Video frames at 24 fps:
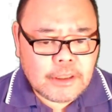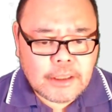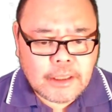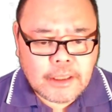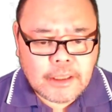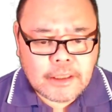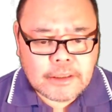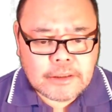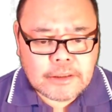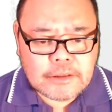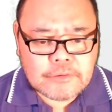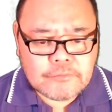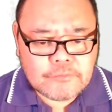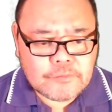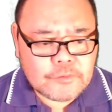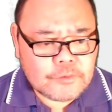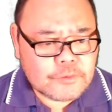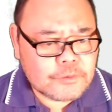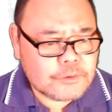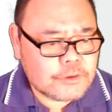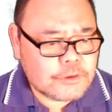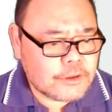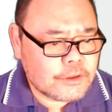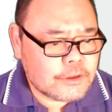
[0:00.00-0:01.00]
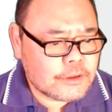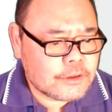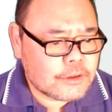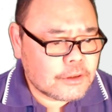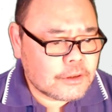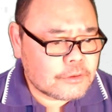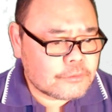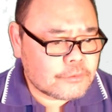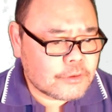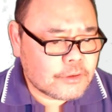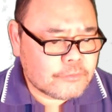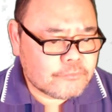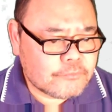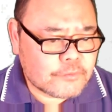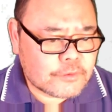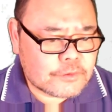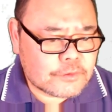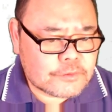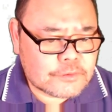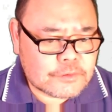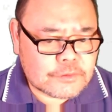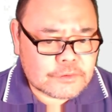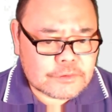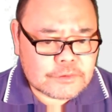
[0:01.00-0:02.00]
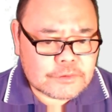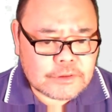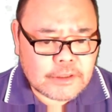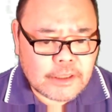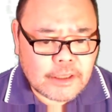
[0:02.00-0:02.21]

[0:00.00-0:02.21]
And I give you the references